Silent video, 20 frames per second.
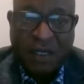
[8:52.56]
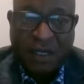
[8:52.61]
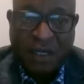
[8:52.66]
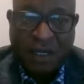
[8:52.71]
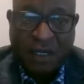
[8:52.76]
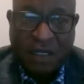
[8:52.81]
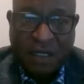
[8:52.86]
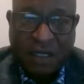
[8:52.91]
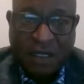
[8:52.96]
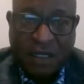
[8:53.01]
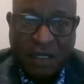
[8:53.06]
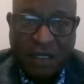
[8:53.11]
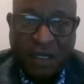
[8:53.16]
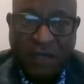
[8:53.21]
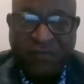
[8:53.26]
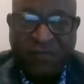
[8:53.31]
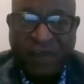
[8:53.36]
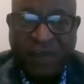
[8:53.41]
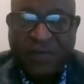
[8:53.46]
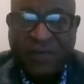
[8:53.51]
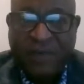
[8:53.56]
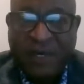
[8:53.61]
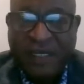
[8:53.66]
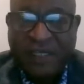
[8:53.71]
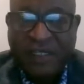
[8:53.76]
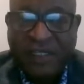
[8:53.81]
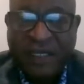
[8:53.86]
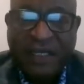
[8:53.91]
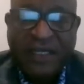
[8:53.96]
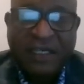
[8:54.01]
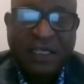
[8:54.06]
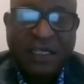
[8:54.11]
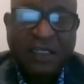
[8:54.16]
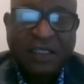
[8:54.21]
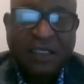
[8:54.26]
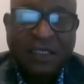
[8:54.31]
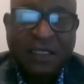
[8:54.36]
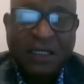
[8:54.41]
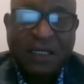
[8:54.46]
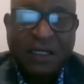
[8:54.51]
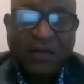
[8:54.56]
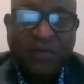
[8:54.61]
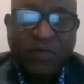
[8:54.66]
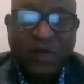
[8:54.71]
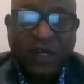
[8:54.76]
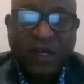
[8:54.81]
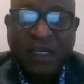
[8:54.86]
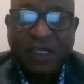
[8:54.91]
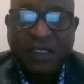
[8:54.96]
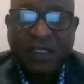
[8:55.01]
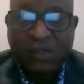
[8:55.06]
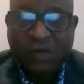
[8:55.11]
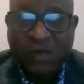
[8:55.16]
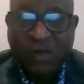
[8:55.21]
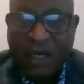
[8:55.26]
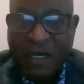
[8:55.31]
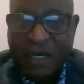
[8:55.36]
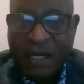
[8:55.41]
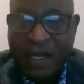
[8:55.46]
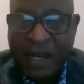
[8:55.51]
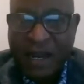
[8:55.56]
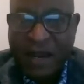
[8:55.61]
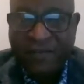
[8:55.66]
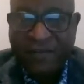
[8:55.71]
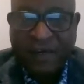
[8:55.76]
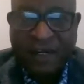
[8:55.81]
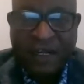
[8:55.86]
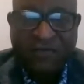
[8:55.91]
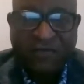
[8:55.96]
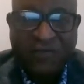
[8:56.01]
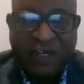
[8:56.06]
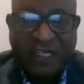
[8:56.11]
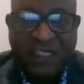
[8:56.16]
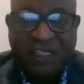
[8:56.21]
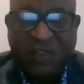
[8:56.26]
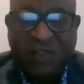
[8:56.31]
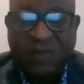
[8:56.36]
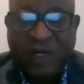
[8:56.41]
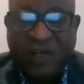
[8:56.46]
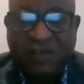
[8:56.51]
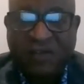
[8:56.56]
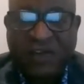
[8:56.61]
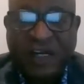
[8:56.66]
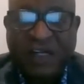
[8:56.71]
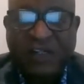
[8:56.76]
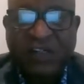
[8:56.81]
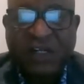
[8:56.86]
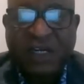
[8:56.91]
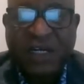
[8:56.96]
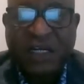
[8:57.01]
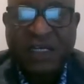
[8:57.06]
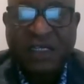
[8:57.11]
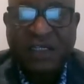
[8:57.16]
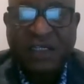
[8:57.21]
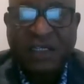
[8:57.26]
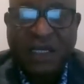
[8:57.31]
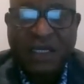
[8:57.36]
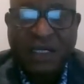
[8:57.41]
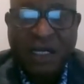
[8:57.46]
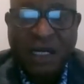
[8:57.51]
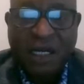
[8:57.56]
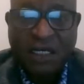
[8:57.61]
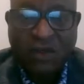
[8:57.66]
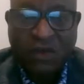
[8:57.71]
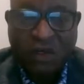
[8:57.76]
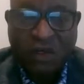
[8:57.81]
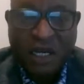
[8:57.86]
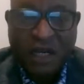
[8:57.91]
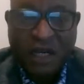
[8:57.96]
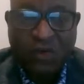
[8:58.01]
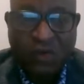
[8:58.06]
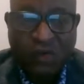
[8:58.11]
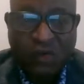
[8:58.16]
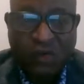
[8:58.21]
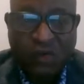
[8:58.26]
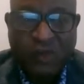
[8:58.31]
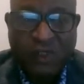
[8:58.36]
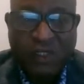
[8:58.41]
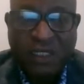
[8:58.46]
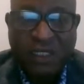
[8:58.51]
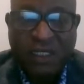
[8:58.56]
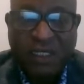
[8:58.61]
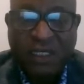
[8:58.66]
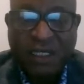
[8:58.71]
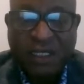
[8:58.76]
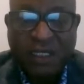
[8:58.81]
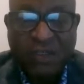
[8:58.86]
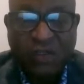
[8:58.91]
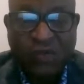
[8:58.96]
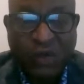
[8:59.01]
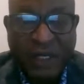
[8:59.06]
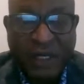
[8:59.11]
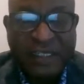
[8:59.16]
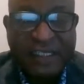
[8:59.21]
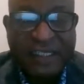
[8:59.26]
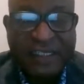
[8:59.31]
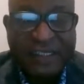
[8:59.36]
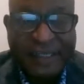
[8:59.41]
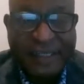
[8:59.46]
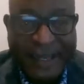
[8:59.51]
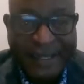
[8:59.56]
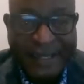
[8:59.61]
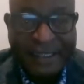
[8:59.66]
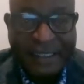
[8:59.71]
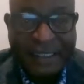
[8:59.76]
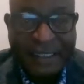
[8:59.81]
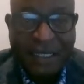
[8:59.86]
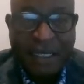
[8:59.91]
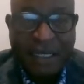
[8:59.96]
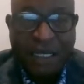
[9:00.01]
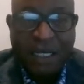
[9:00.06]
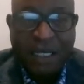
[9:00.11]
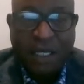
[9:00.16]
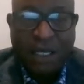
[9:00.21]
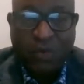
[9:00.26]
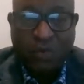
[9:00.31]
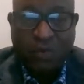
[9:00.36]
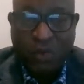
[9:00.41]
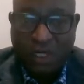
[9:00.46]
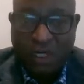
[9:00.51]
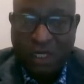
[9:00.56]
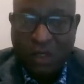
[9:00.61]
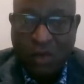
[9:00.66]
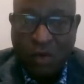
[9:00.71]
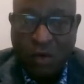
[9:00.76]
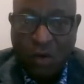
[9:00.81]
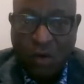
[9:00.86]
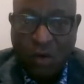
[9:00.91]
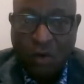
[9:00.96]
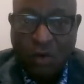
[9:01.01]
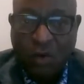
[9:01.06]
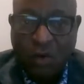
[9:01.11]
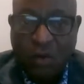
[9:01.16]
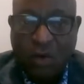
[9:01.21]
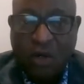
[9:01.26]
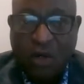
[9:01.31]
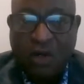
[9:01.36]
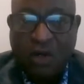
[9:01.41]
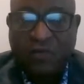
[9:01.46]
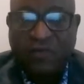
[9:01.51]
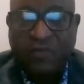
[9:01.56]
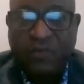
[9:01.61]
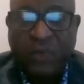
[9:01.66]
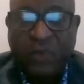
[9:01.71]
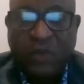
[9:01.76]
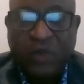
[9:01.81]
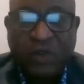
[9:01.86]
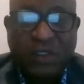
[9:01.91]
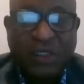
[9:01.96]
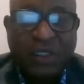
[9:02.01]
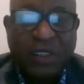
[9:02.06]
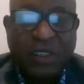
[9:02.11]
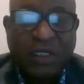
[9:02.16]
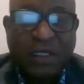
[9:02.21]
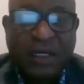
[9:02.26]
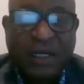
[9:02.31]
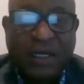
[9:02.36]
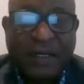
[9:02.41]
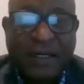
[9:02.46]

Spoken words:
And AVMI started bringing together African vaccine manufacturers and other groups in 2010 with the goal of building